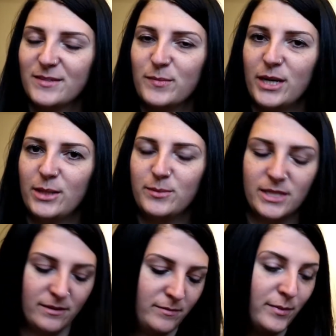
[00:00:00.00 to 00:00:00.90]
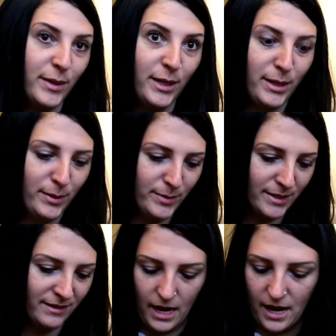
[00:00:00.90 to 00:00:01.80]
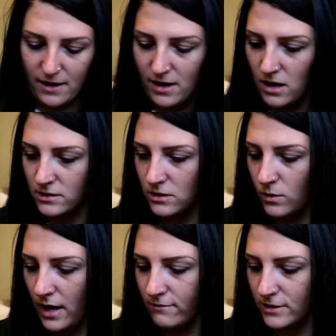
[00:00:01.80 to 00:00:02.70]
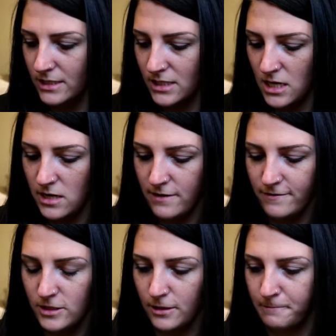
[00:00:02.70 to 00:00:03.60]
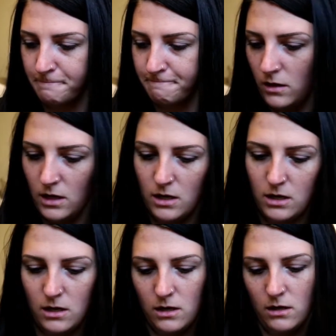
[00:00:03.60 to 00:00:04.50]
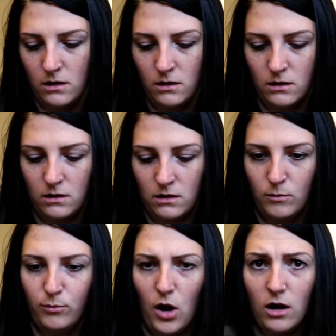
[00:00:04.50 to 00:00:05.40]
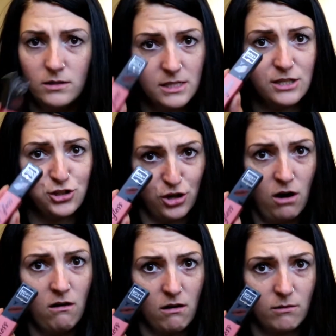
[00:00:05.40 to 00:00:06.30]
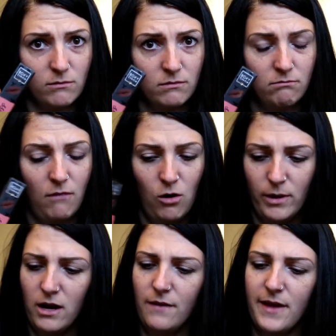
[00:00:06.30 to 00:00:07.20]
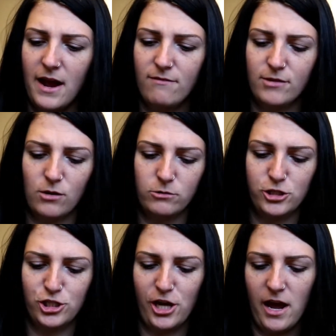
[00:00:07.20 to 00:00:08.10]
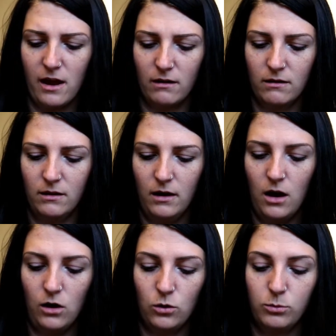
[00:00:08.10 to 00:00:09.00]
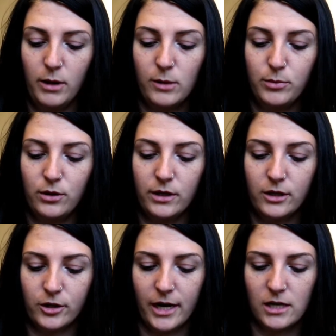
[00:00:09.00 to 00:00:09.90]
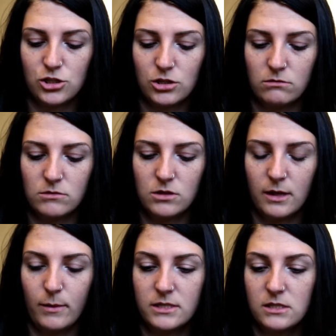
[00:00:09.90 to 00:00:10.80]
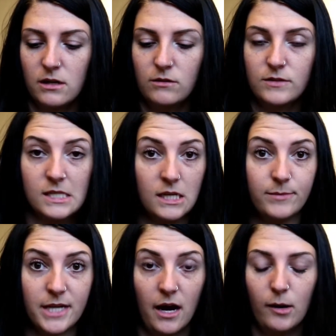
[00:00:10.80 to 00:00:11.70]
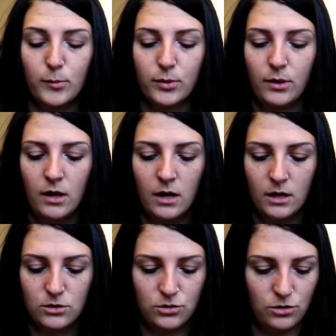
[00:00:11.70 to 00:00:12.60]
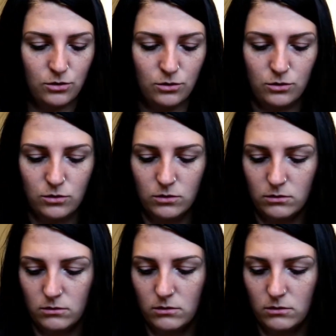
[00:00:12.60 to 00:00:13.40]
Pumped. Pumped. I also have received the Boxy Charm. Oh my god, they have their own shit. Oh, by Beauty Creation. So they must have teamed up to